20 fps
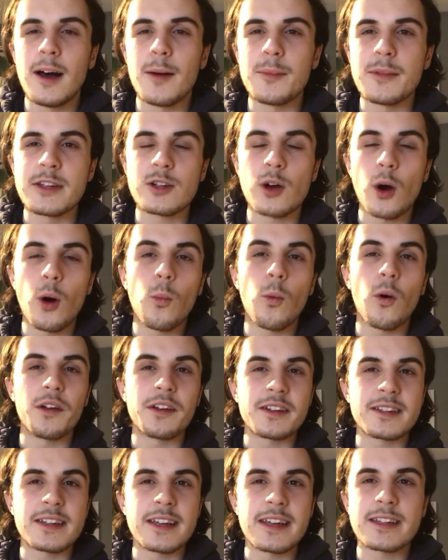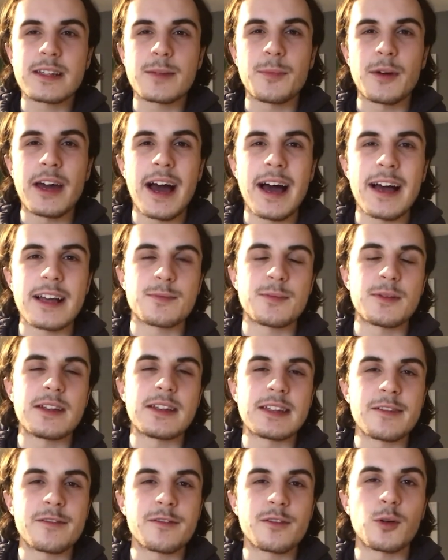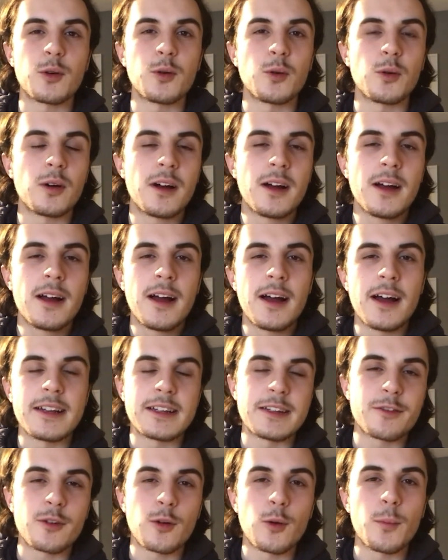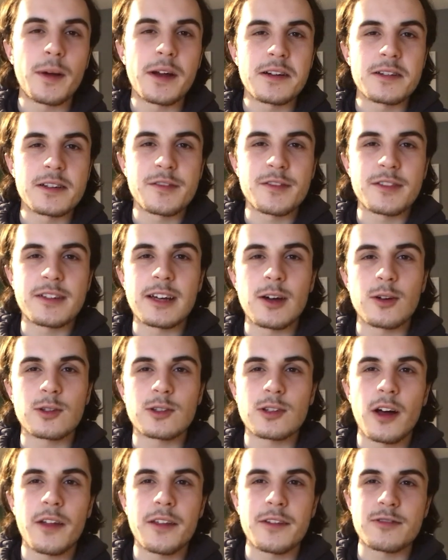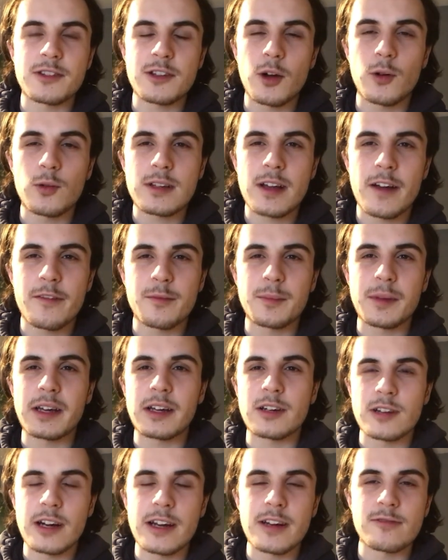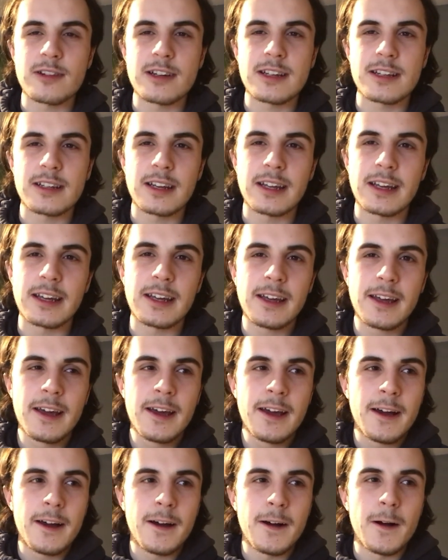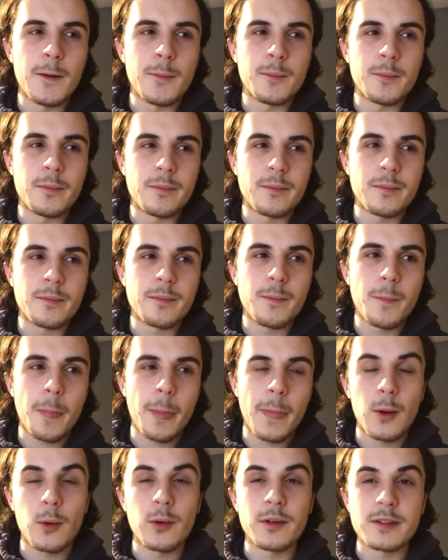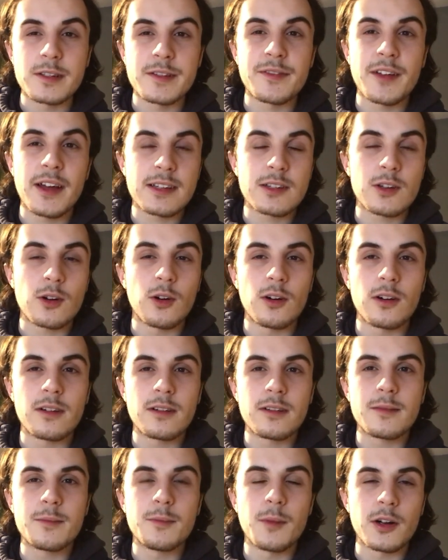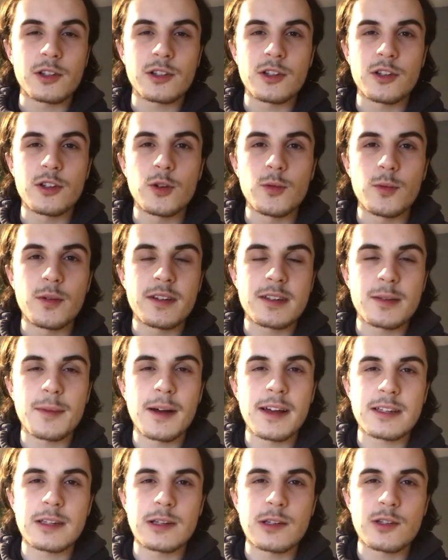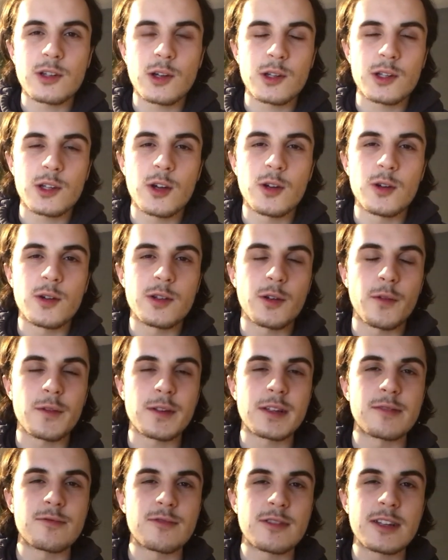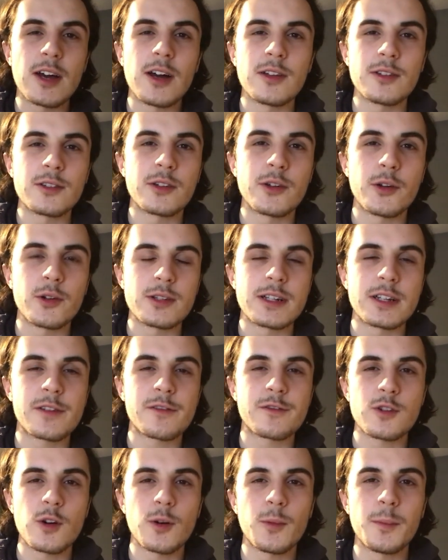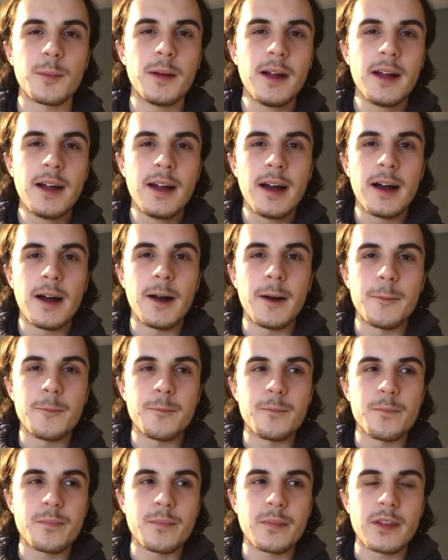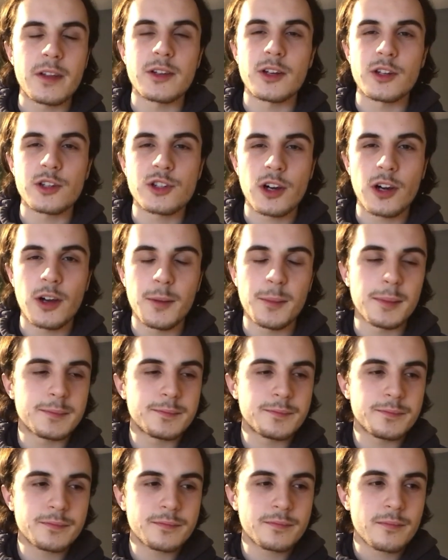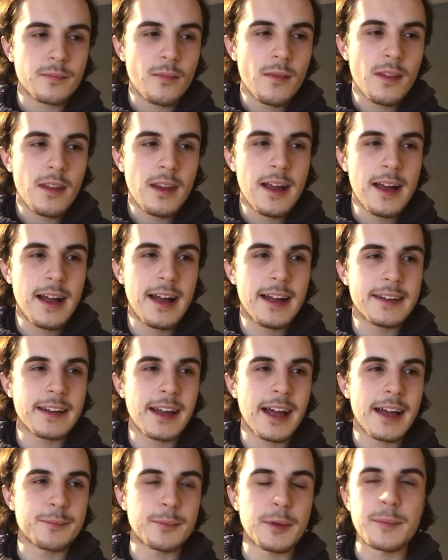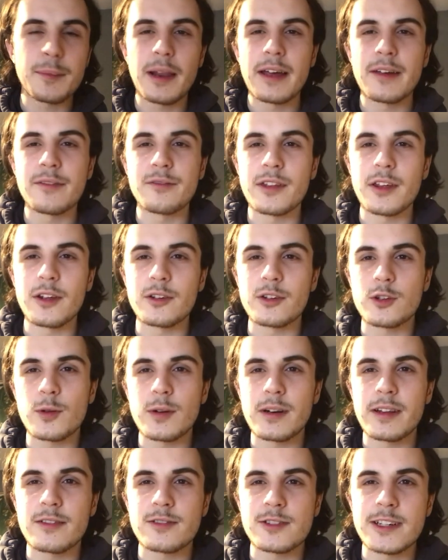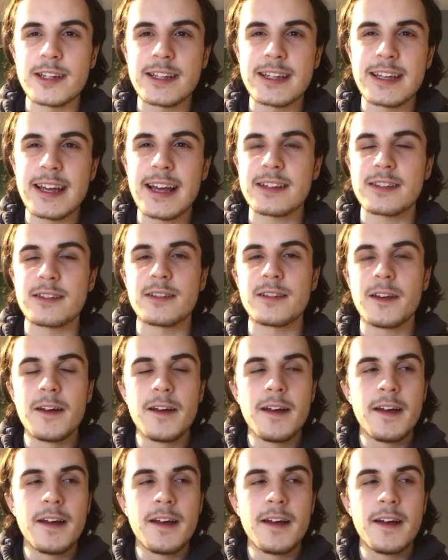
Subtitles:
He's got 1 assist, but it has been a difficult period for Telstar. The results haven't been great recently. I wonder if that's got much to do with Sebastian Soto, who's obviously returned to Norwich from the Dutch club and been playing for the under-23s. He hasn't